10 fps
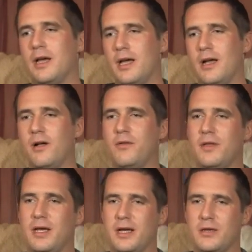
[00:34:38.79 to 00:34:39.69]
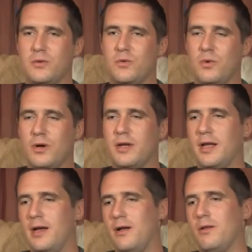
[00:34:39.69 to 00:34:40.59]
Hell, the actual word
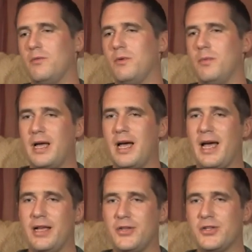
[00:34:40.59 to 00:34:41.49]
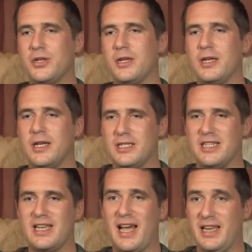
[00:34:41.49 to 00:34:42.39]
hell would be H is
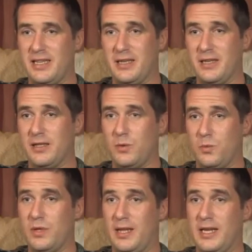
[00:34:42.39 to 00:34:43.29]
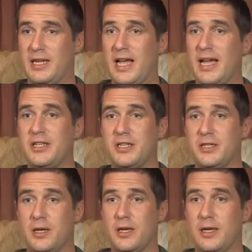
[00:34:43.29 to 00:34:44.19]
a gate. The, the letter H
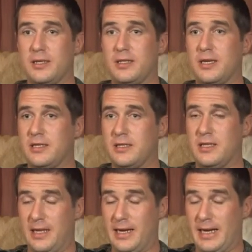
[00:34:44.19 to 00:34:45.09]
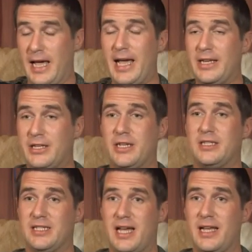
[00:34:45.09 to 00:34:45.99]
is, is, is the letter H
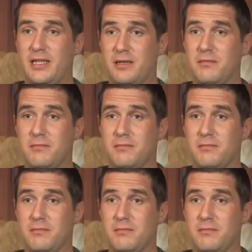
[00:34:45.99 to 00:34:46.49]
is a gate,